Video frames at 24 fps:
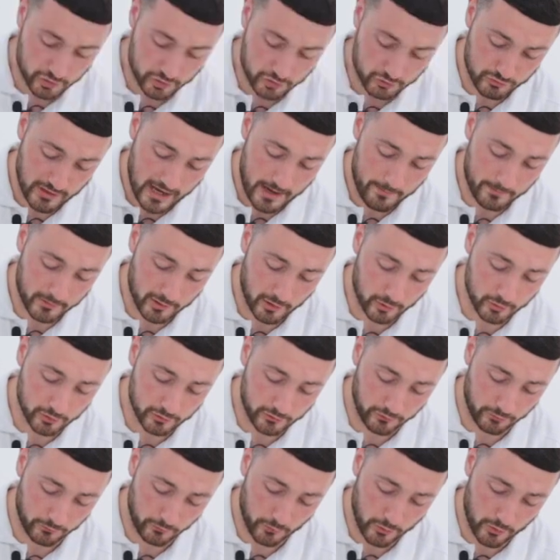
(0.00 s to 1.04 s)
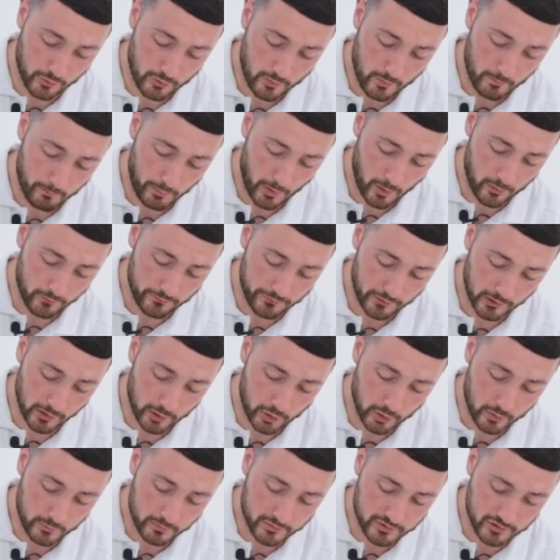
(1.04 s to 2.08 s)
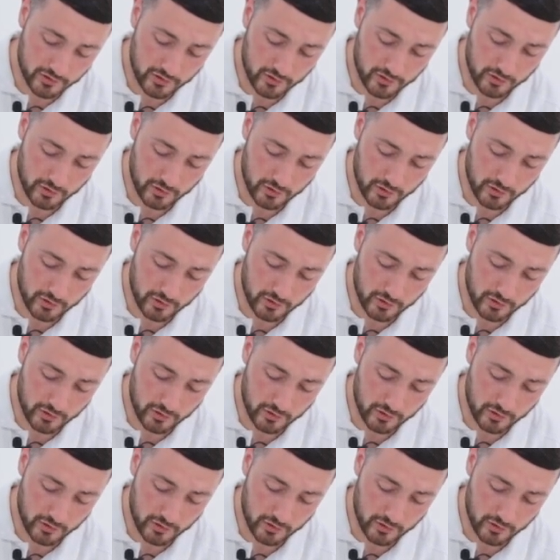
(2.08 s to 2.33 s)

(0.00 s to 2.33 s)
strap goes through both the loops,